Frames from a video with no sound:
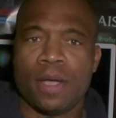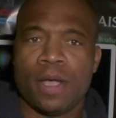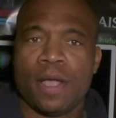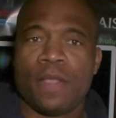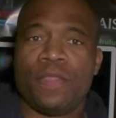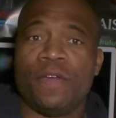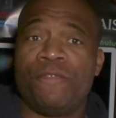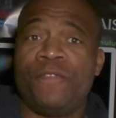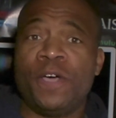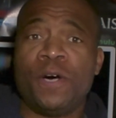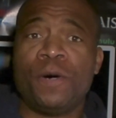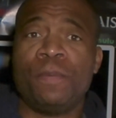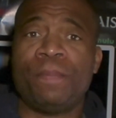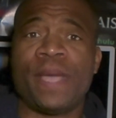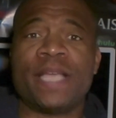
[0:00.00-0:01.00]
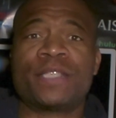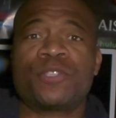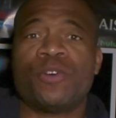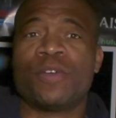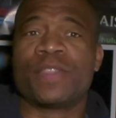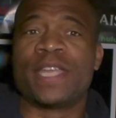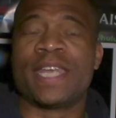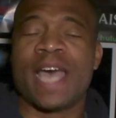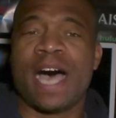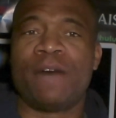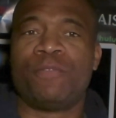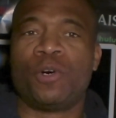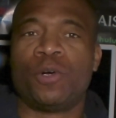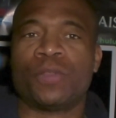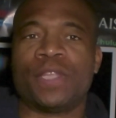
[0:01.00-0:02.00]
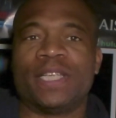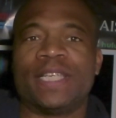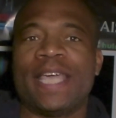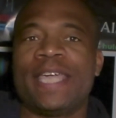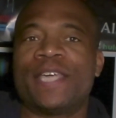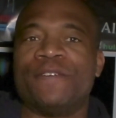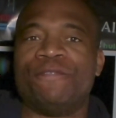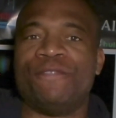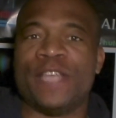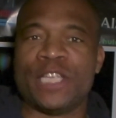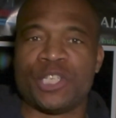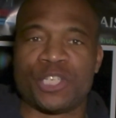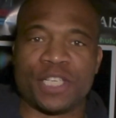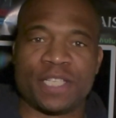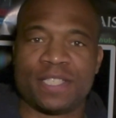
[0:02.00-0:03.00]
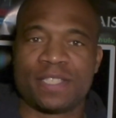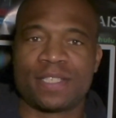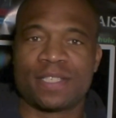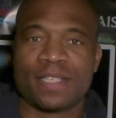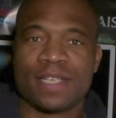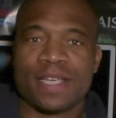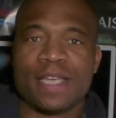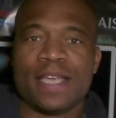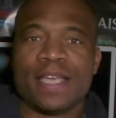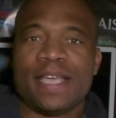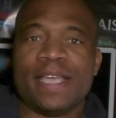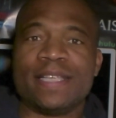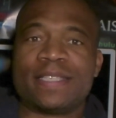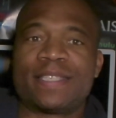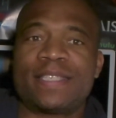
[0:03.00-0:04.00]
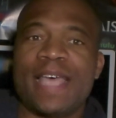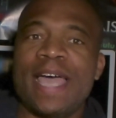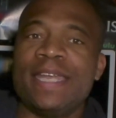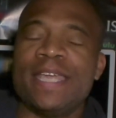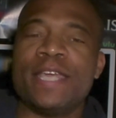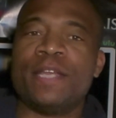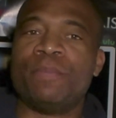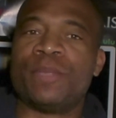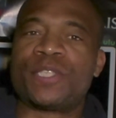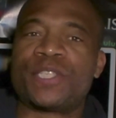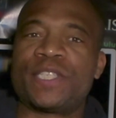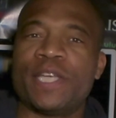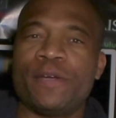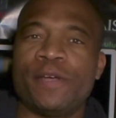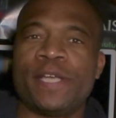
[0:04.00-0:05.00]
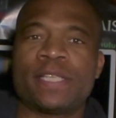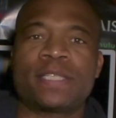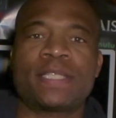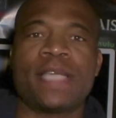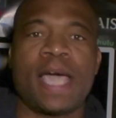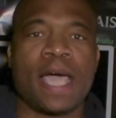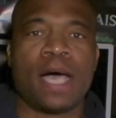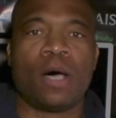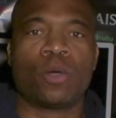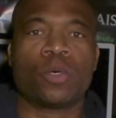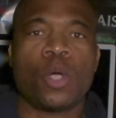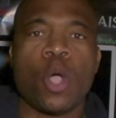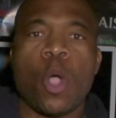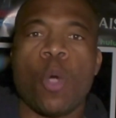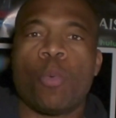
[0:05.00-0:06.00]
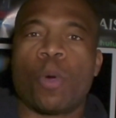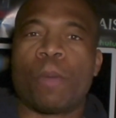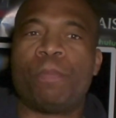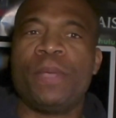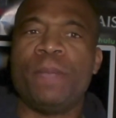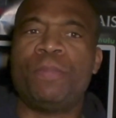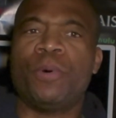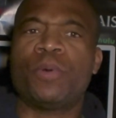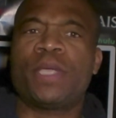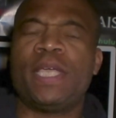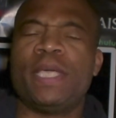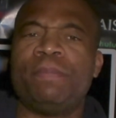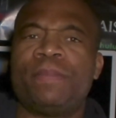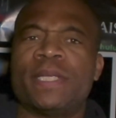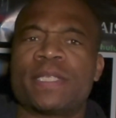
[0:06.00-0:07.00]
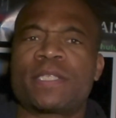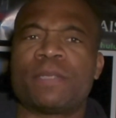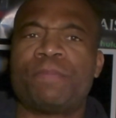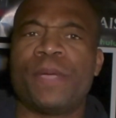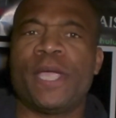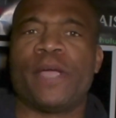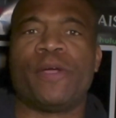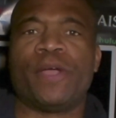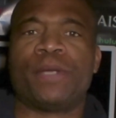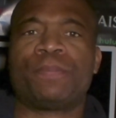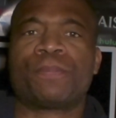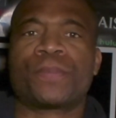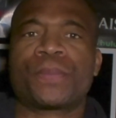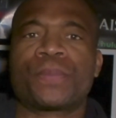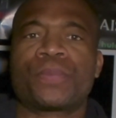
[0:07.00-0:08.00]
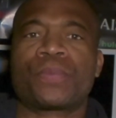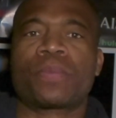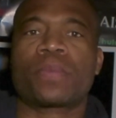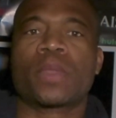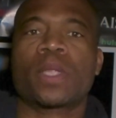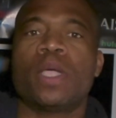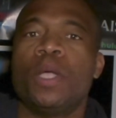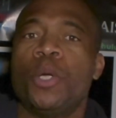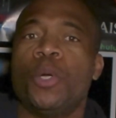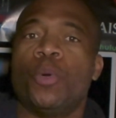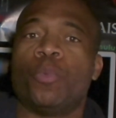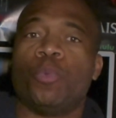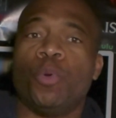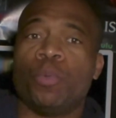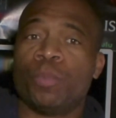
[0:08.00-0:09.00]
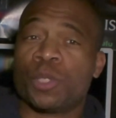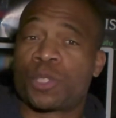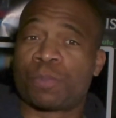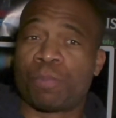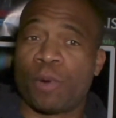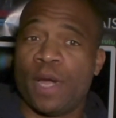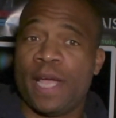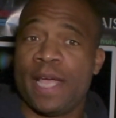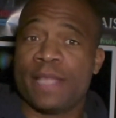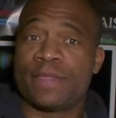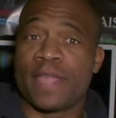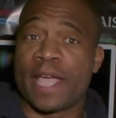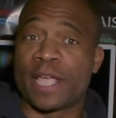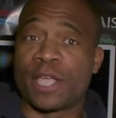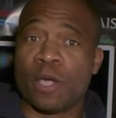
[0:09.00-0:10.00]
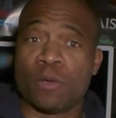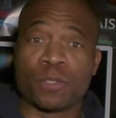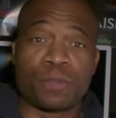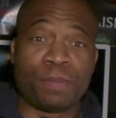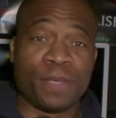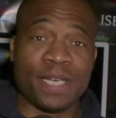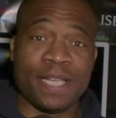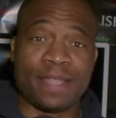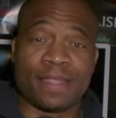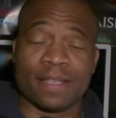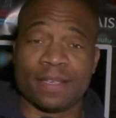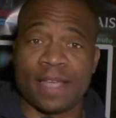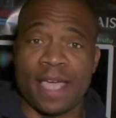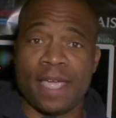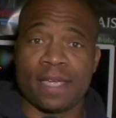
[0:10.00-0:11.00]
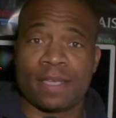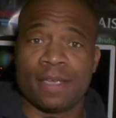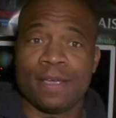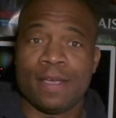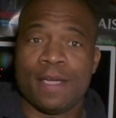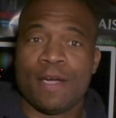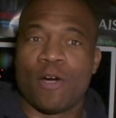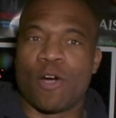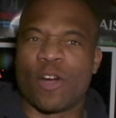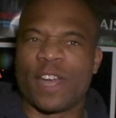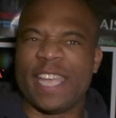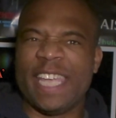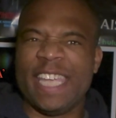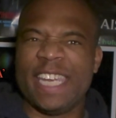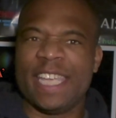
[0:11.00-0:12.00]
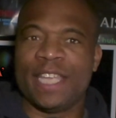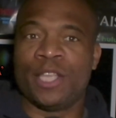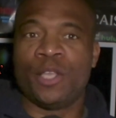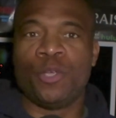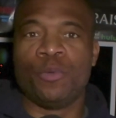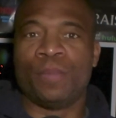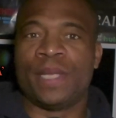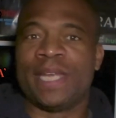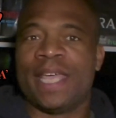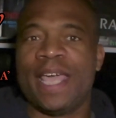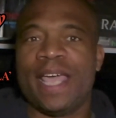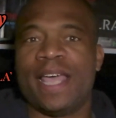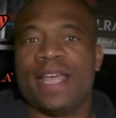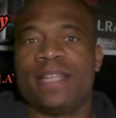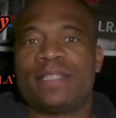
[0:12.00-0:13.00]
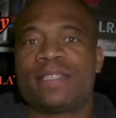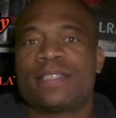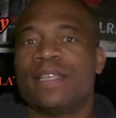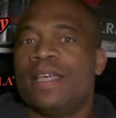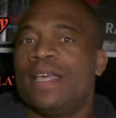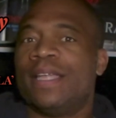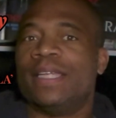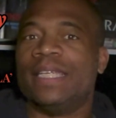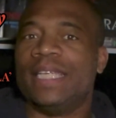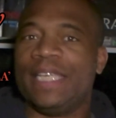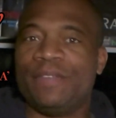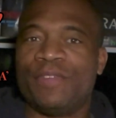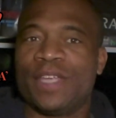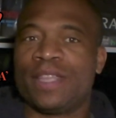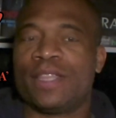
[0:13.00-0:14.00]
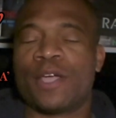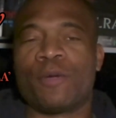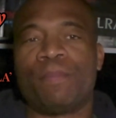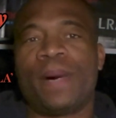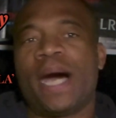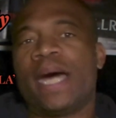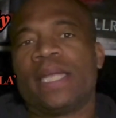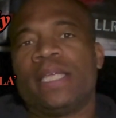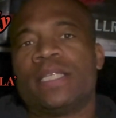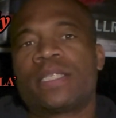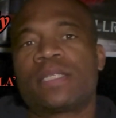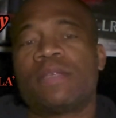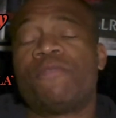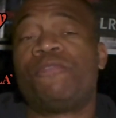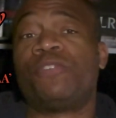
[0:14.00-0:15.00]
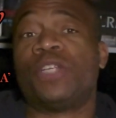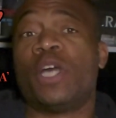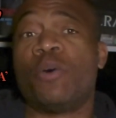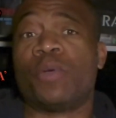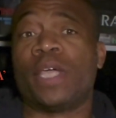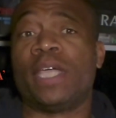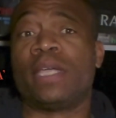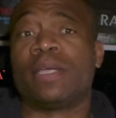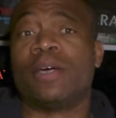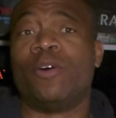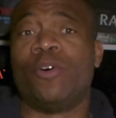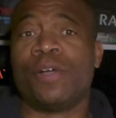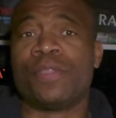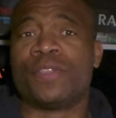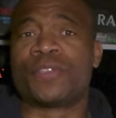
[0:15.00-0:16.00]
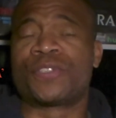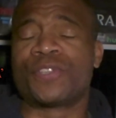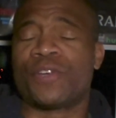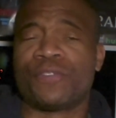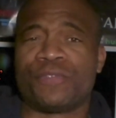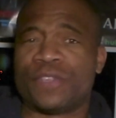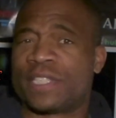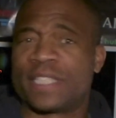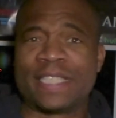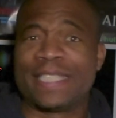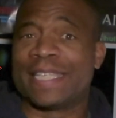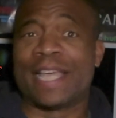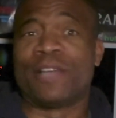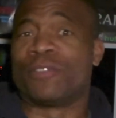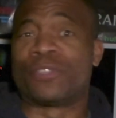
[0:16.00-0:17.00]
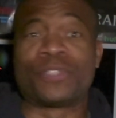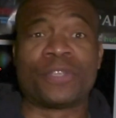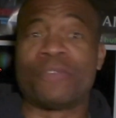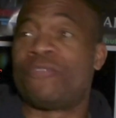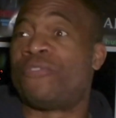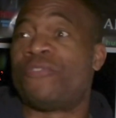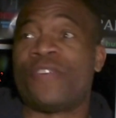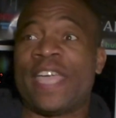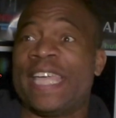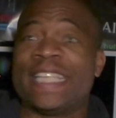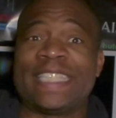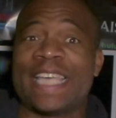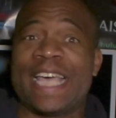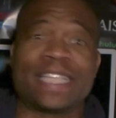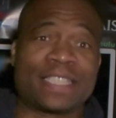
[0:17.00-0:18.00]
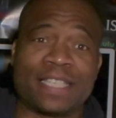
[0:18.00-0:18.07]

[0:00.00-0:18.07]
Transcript: The film, based on the novel The Lake of Vengeance, is set in a mysterious town where people keep disappearing. Rumors spread that ghosts beneath the lake are eating human heads, leaving their bodies floating on the surface. This sounds fantastic.